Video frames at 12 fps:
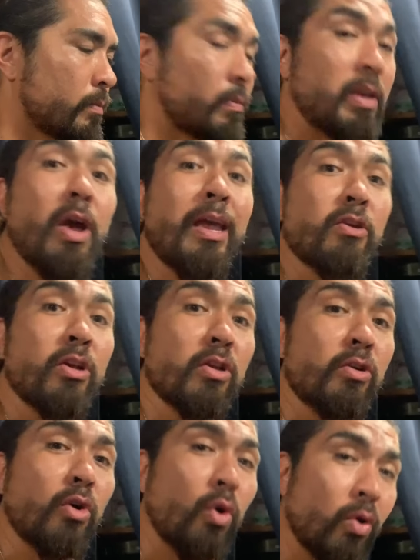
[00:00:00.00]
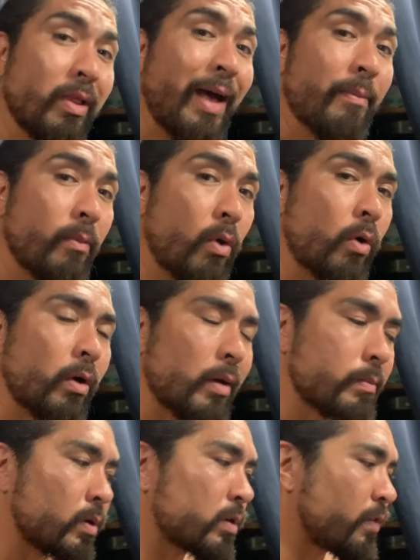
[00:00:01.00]
But yeah, you can learn a whole lot more
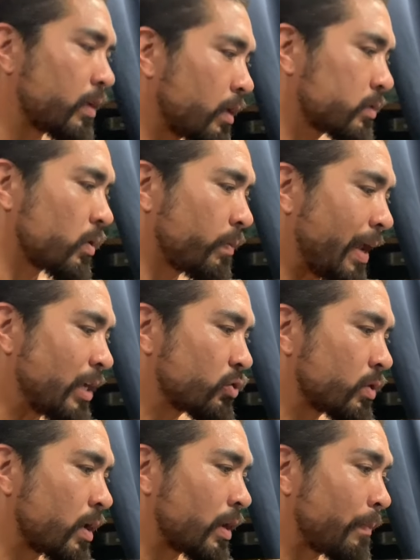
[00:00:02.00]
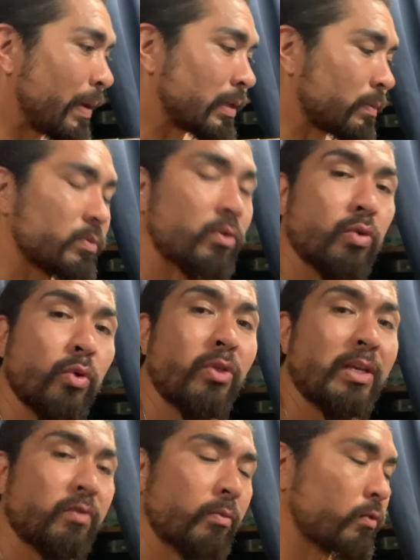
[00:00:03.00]
on Bonafide Hustler Patreon. I picked up some cool
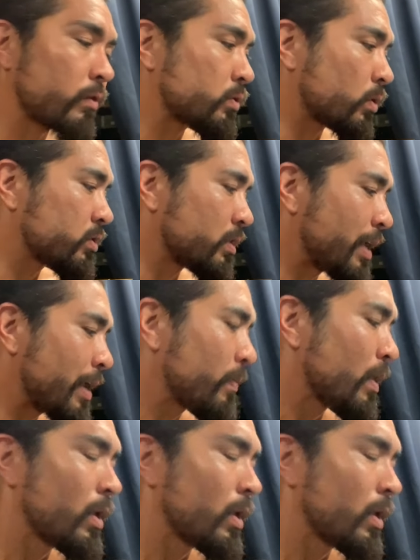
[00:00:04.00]
things from thrift stores today.